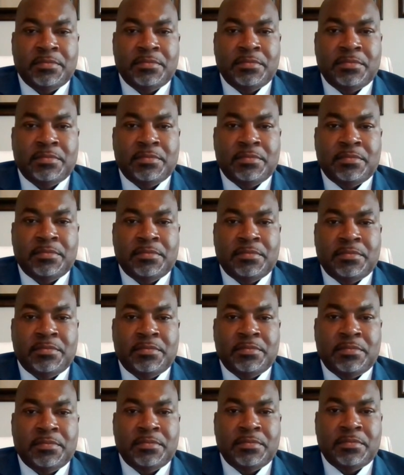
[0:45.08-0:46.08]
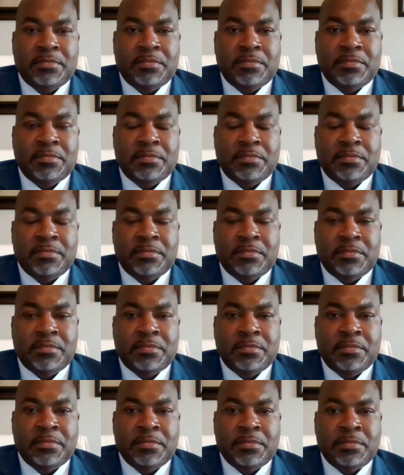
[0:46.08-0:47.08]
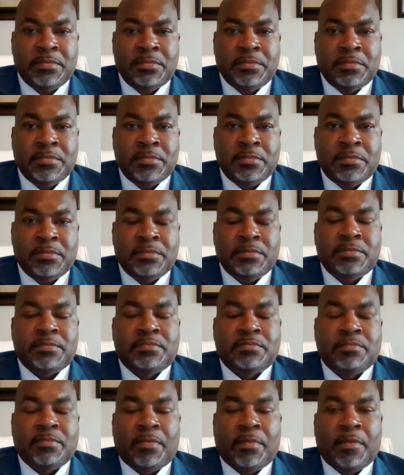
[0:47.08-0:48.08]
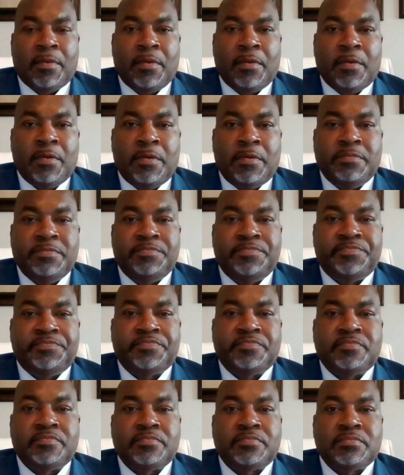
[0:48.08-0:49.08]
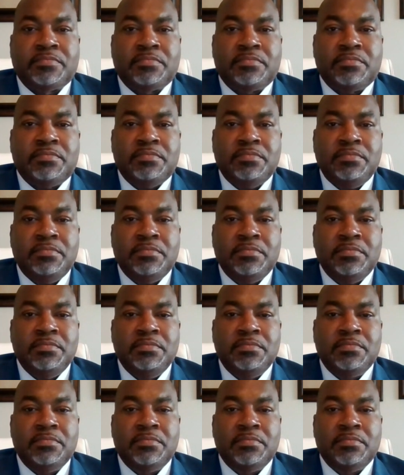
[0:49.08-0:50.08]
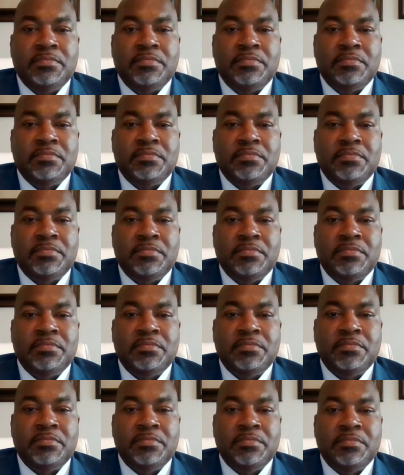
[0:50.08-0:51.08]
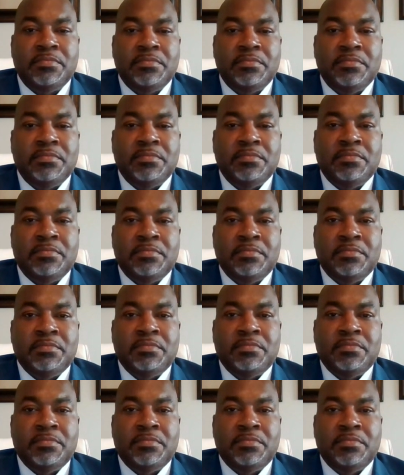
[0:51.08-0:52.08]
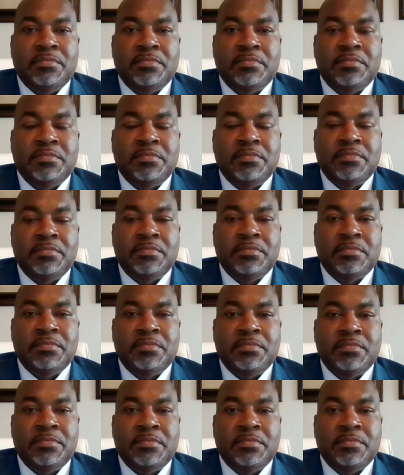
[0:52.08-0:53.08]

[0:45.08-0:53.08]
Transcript: The person shown says nothing.